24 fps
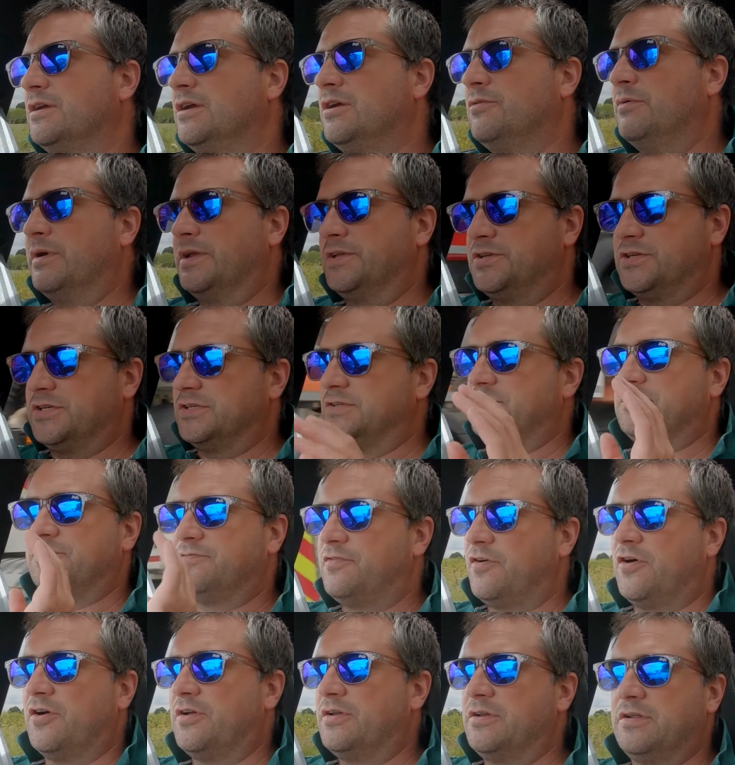which is
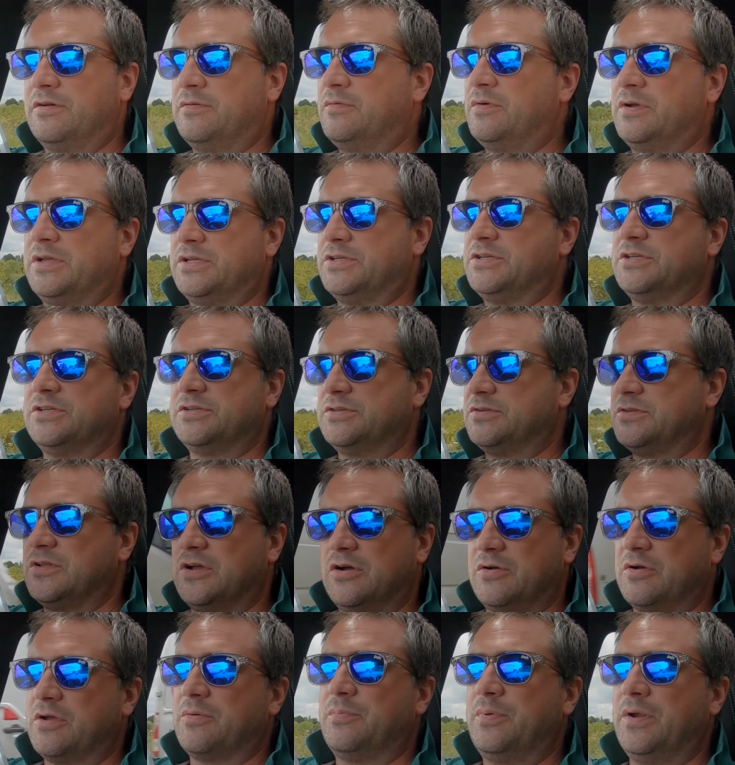fine. Which is
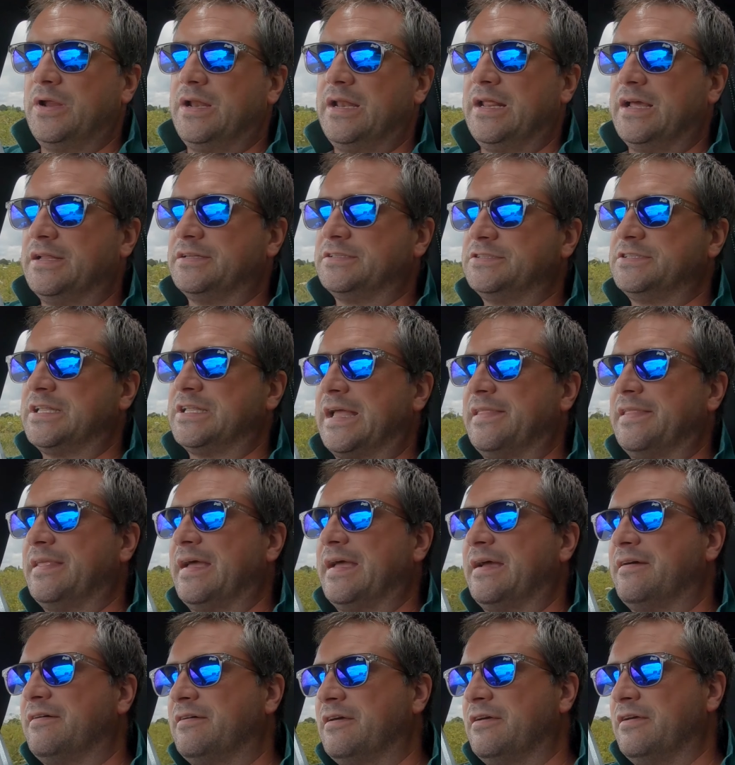I completely understand
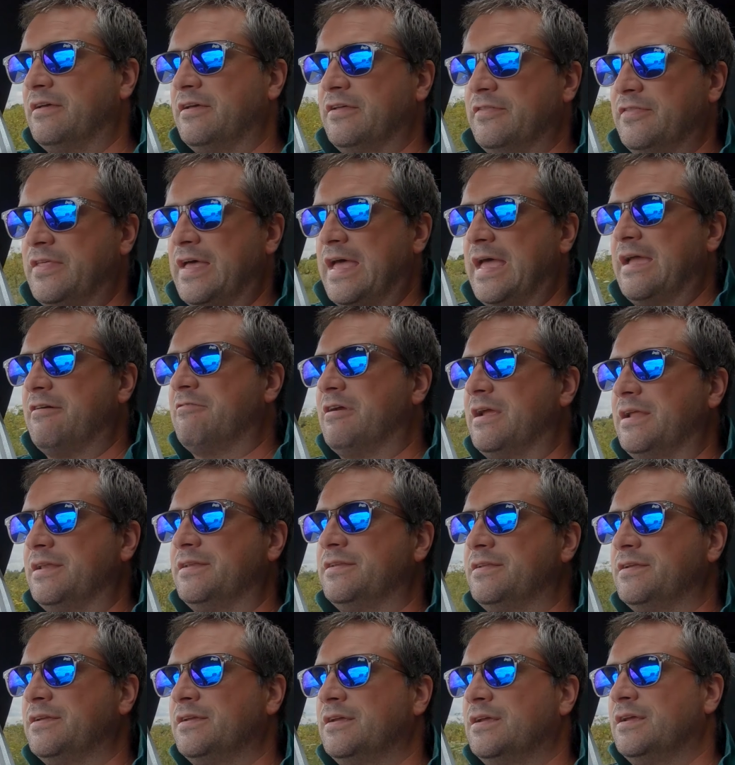that at, at their
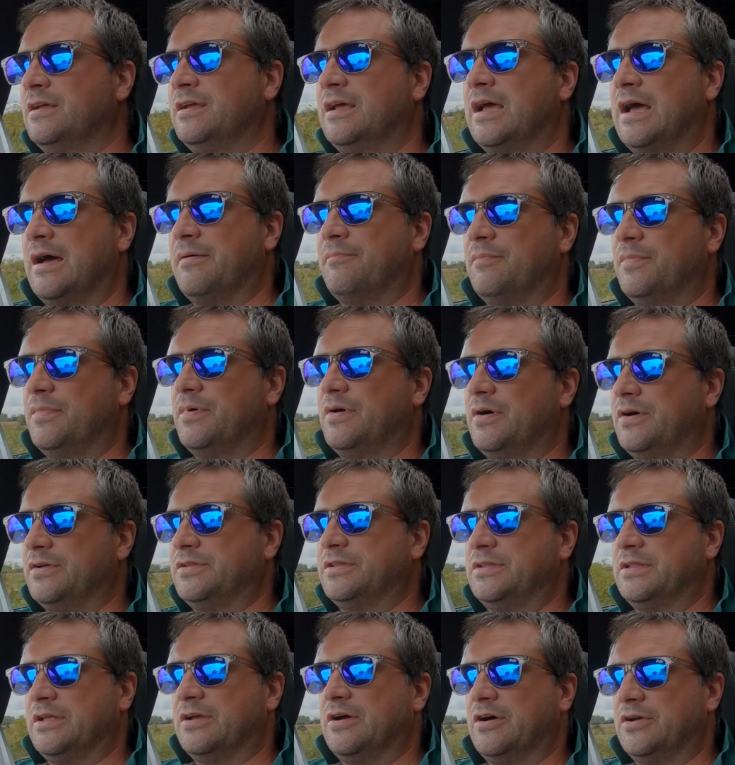end. Um, I
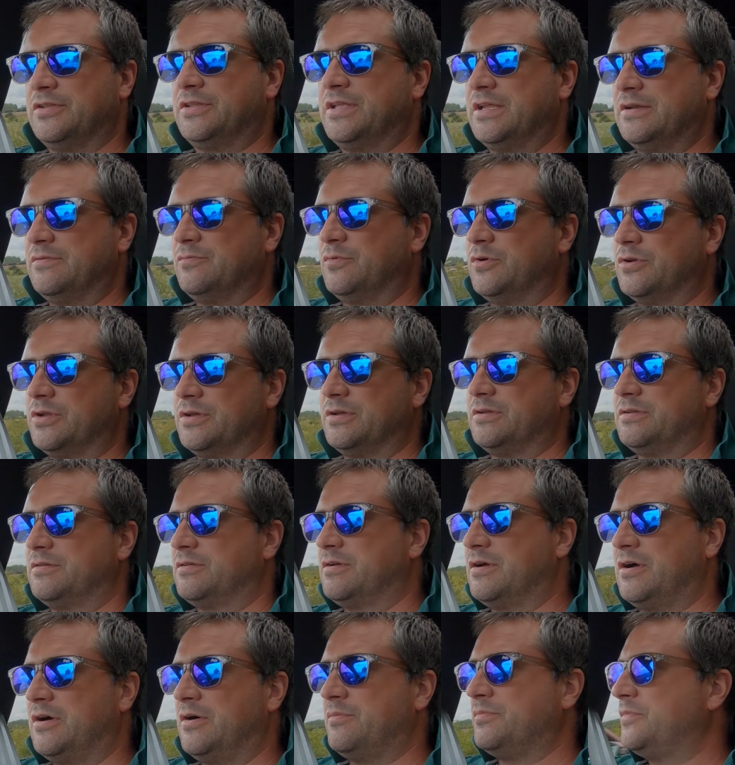I didn't want
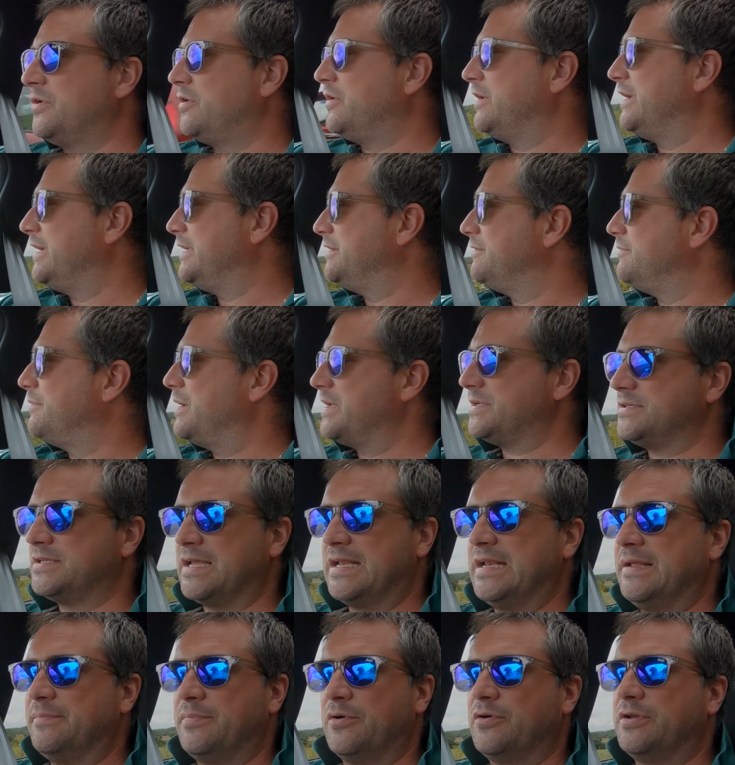to. I'm not here to mess
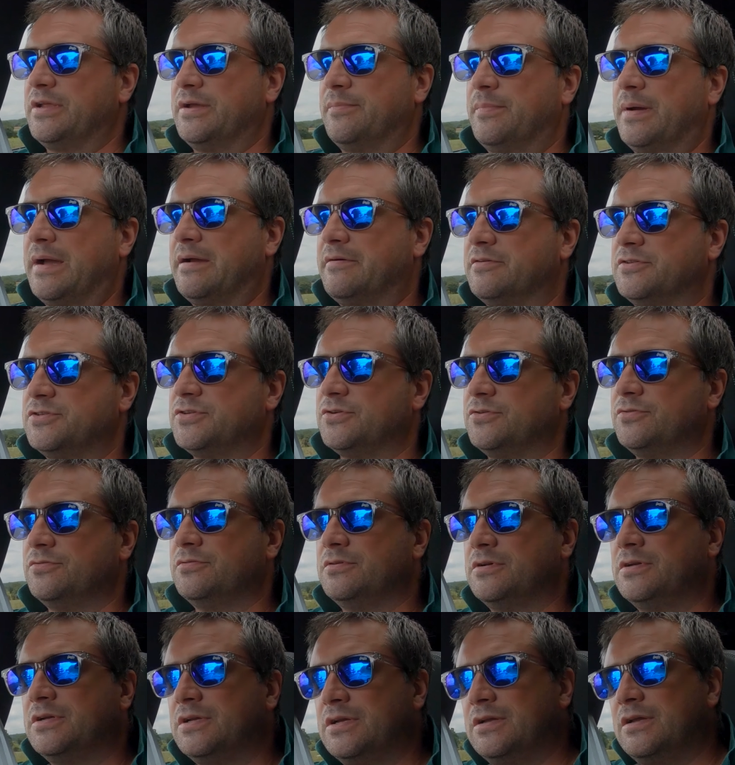anybody about at all.
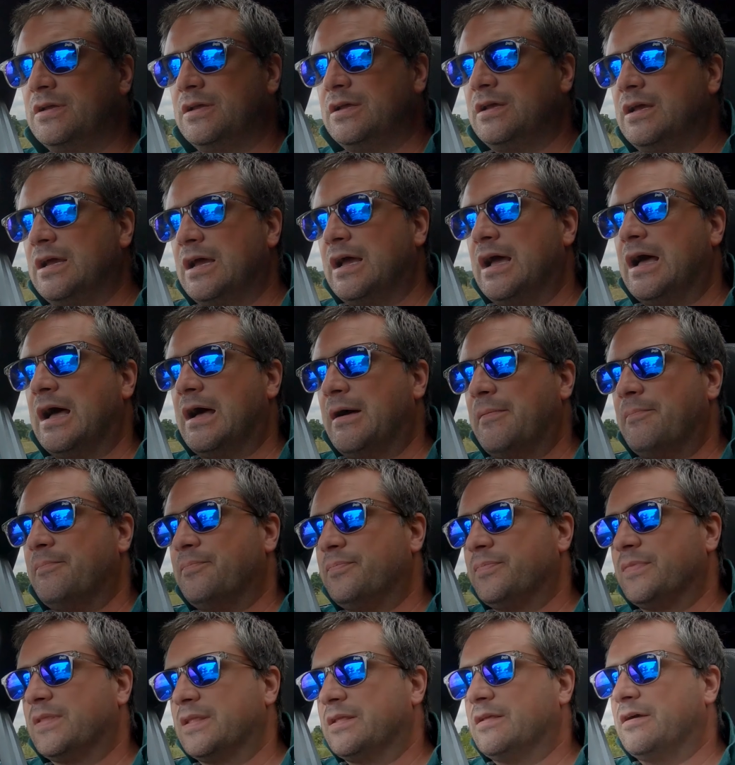
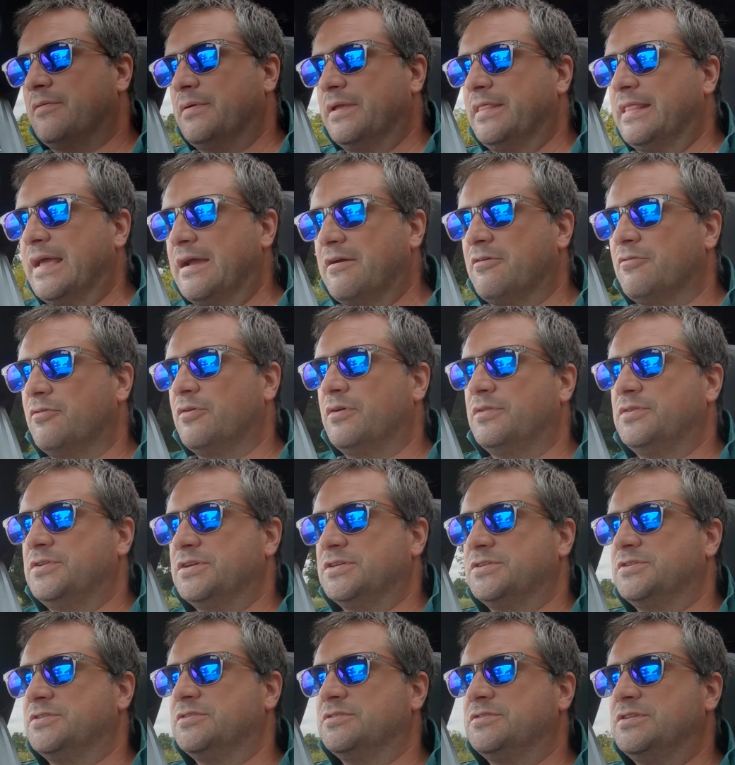Um, I mean, they were
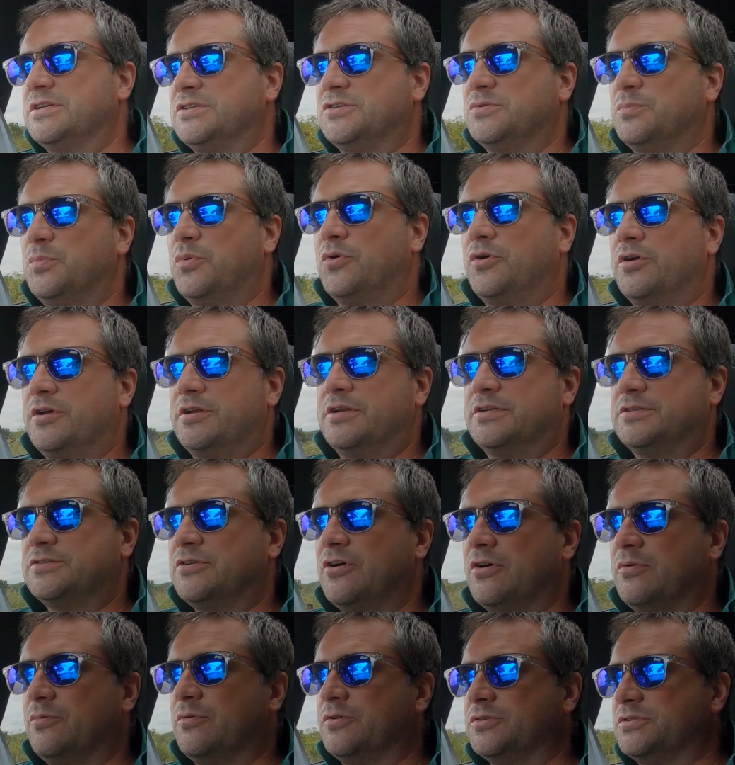just as disappointed as
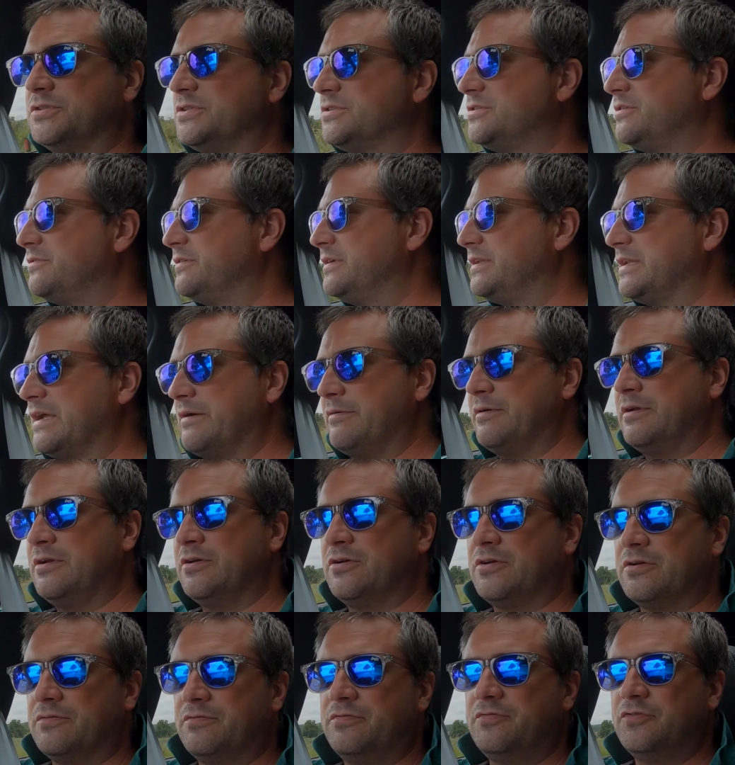I was because I think they were
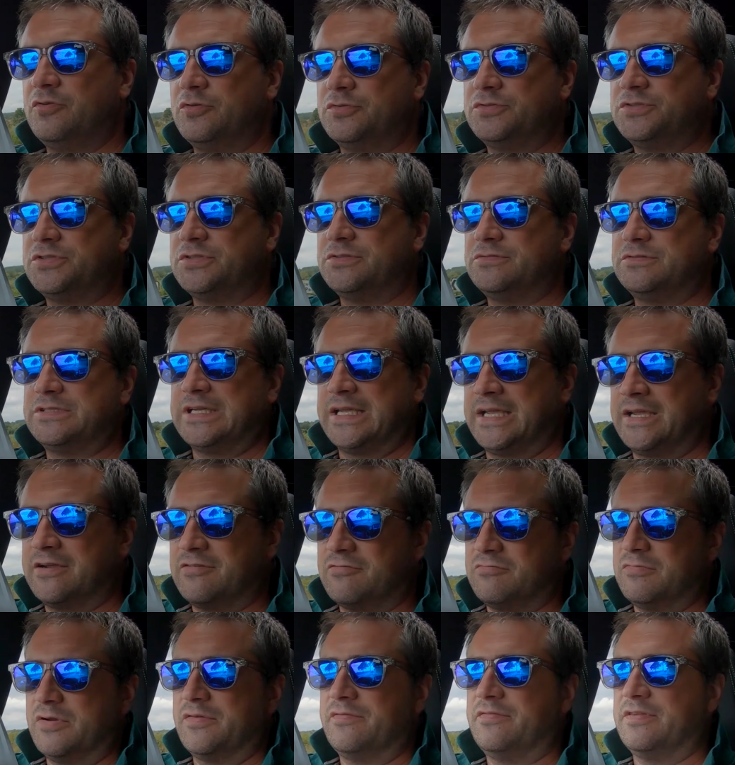looking forward to
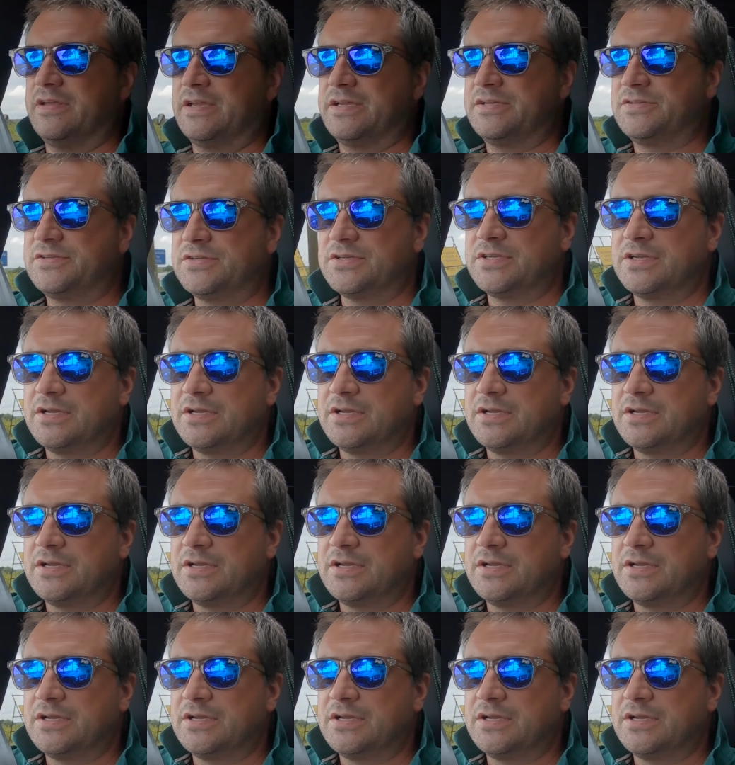tinkering with this.